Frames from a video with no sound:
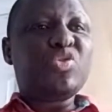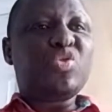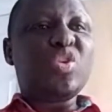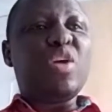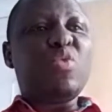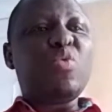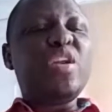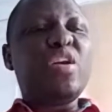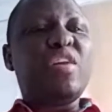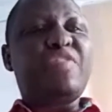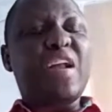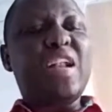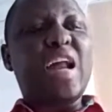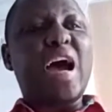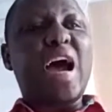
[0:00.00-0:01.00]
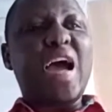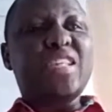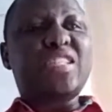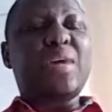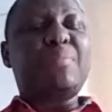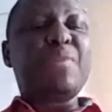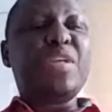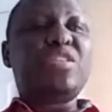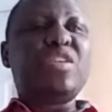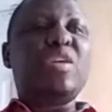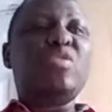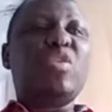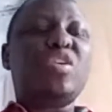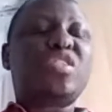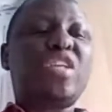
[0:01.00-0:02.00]
to the will of Allah. I submit
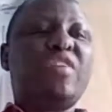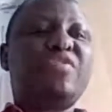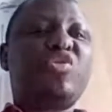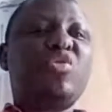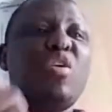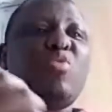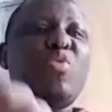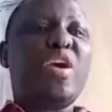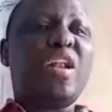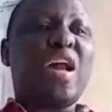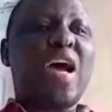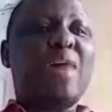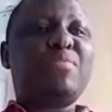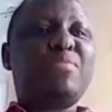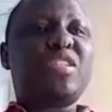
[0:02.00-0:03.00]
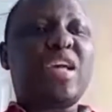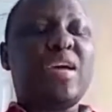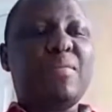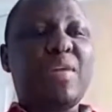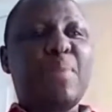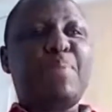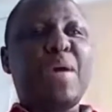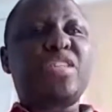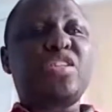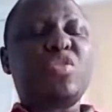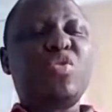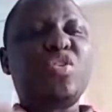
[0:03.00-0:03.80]
yourself to your will. I'm a person